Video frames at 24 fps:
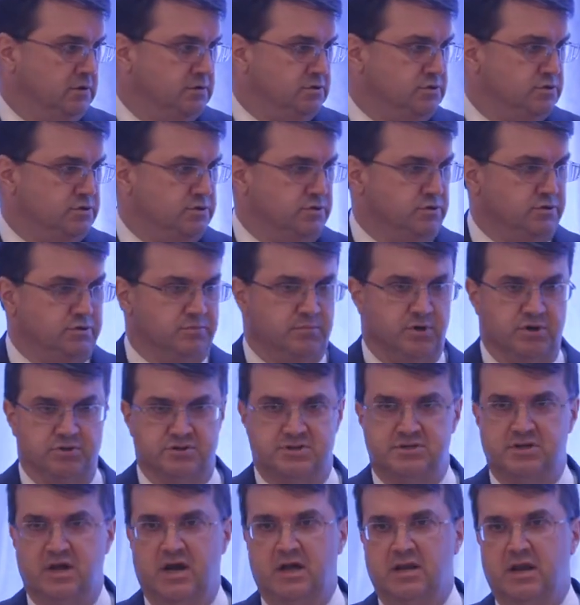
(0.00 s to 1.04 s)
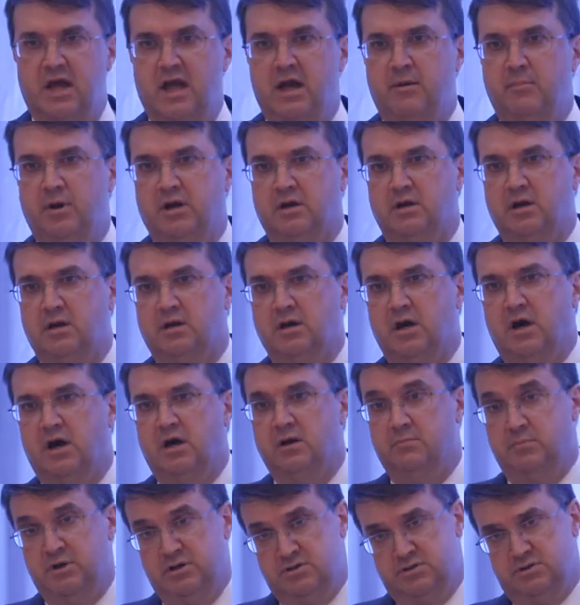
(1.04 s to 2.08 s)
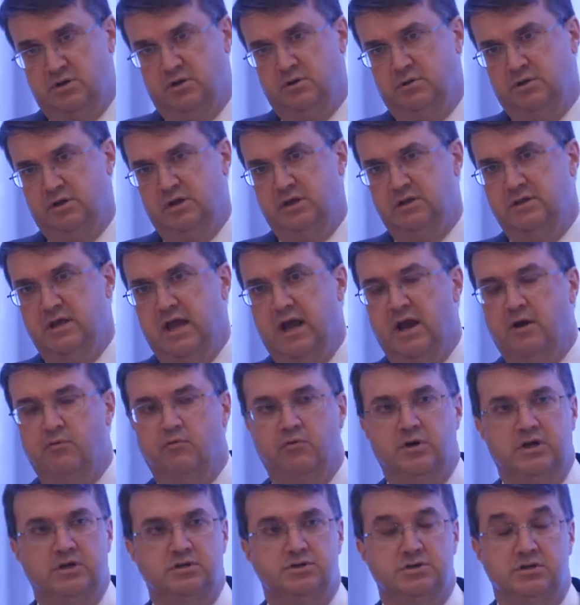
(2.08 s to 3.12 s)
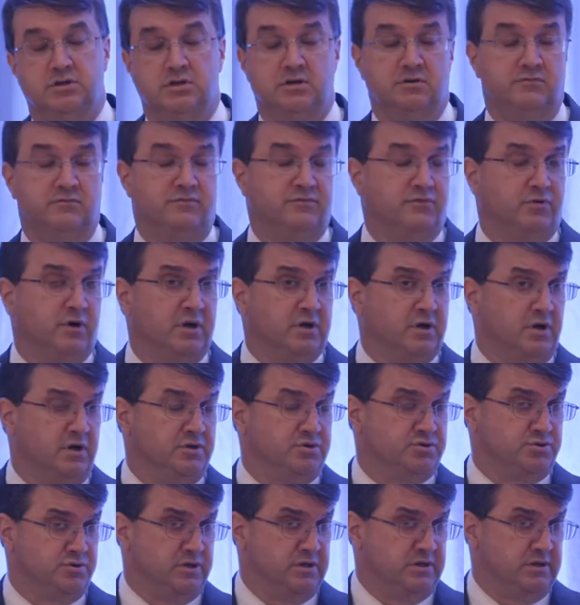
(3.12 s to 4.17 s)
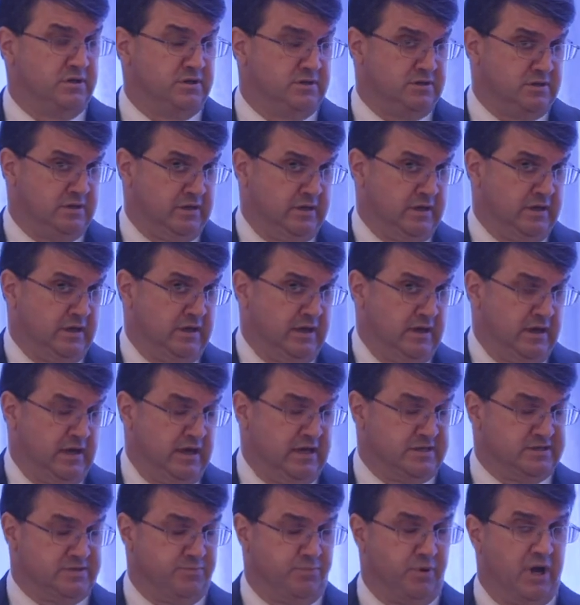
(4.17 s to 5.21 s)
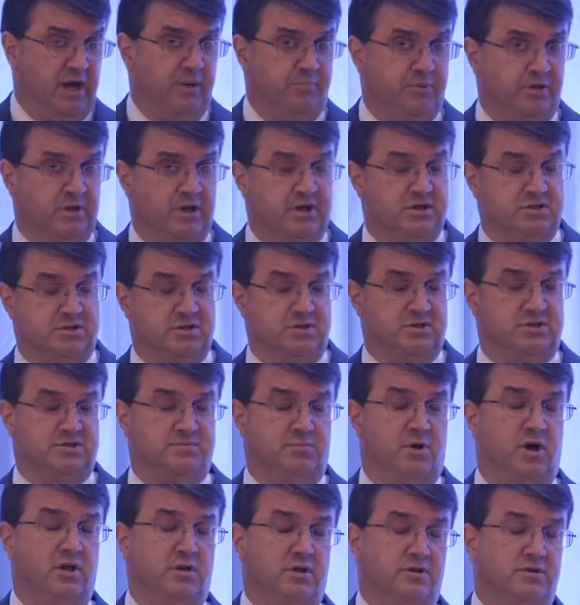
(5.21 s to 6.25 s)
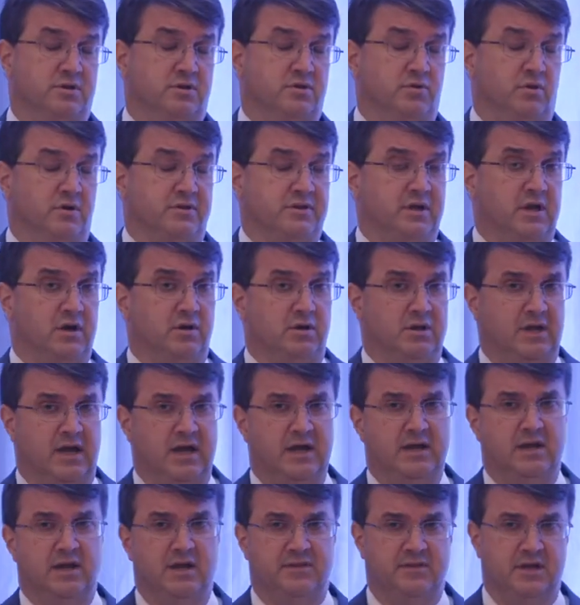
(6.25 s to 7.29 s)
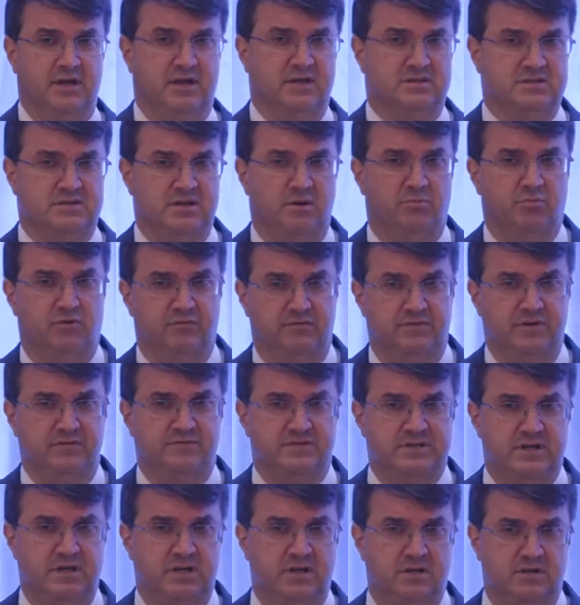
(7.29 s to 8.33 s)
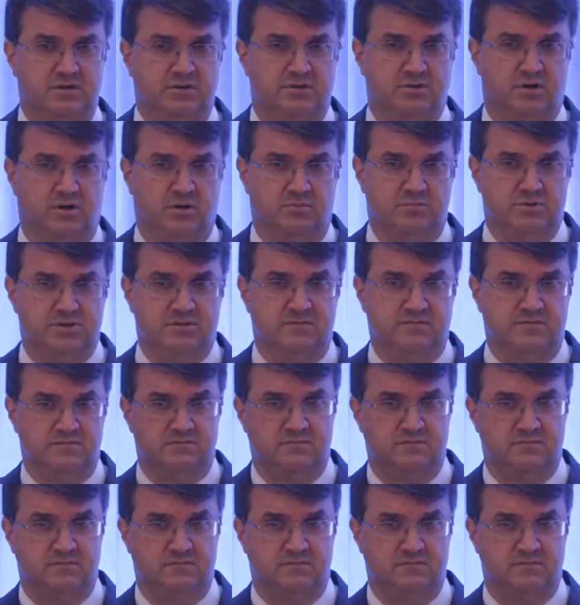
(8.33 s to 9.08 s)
to the most dynamic economy, certainly in that region, and for a country that has a population smaller than North Carolina, I think it's number 15 in terms